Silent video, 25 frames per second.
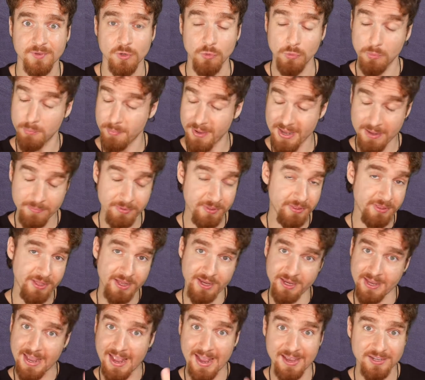Or maybe
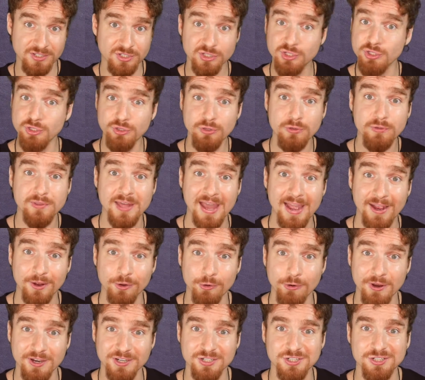they ask you
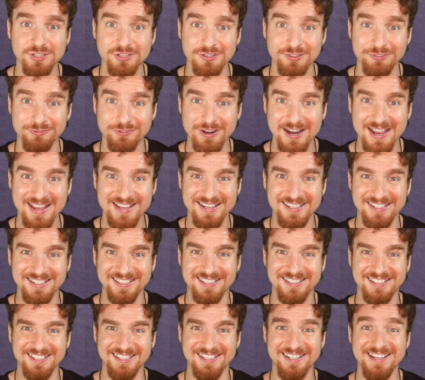that question, right?
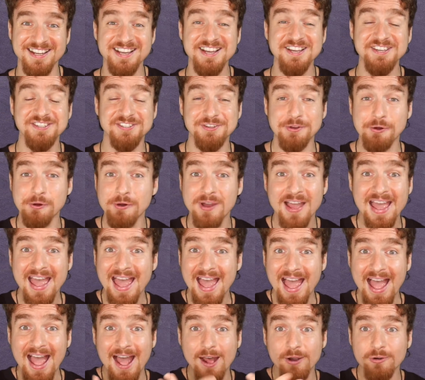So
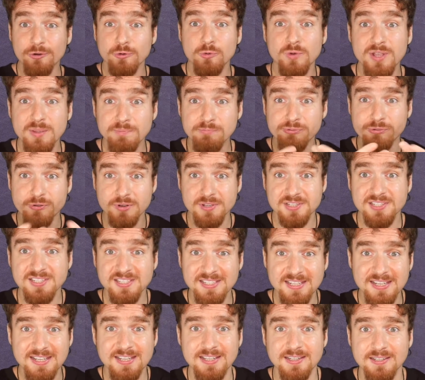how do we
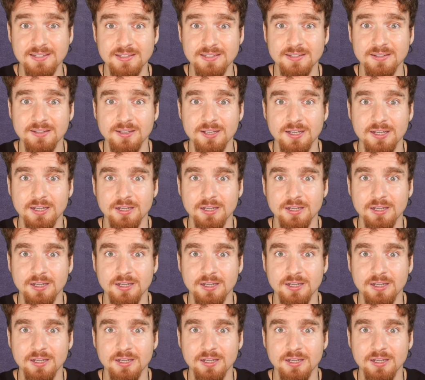proceed?